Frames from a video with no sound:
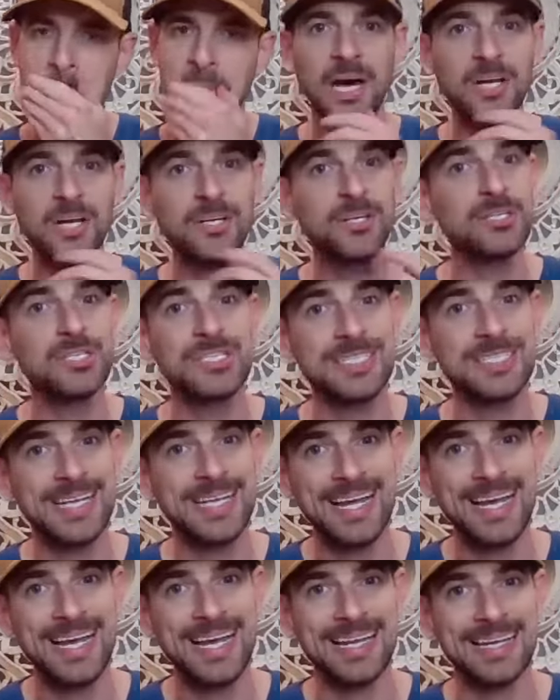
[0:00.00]

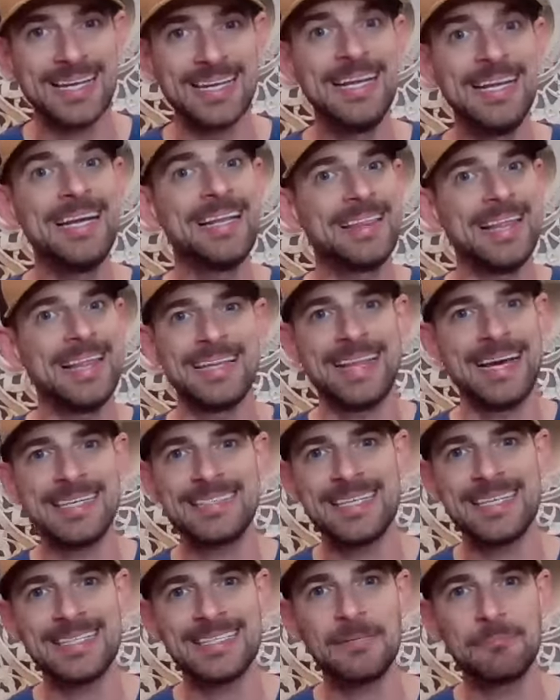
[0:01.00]
understand that
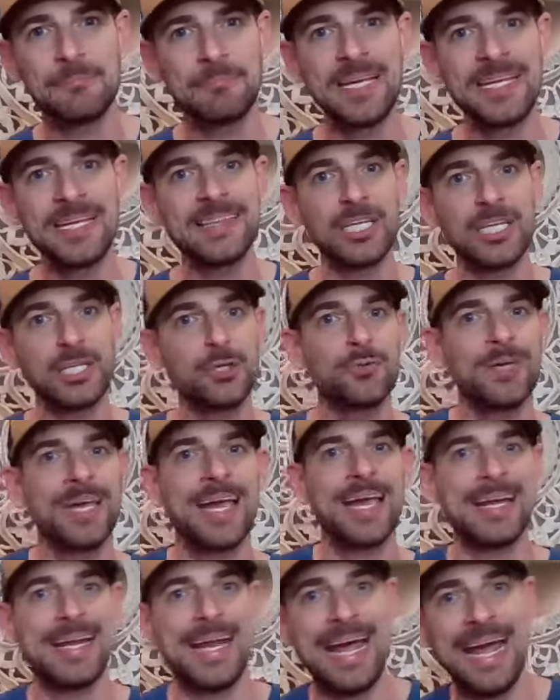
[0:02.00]
that doesn't mean that you
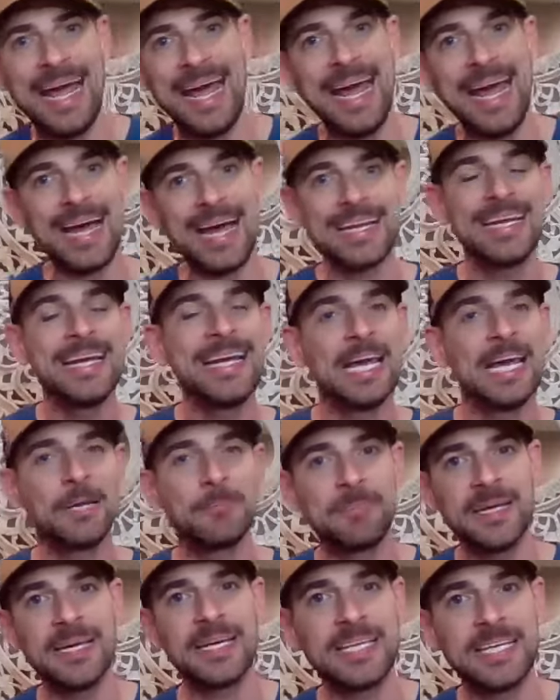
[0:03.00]
can't add
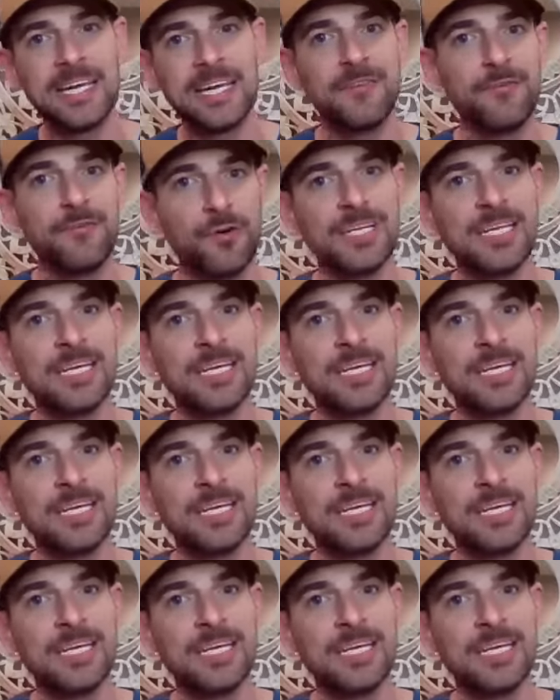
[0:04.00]
and be a giver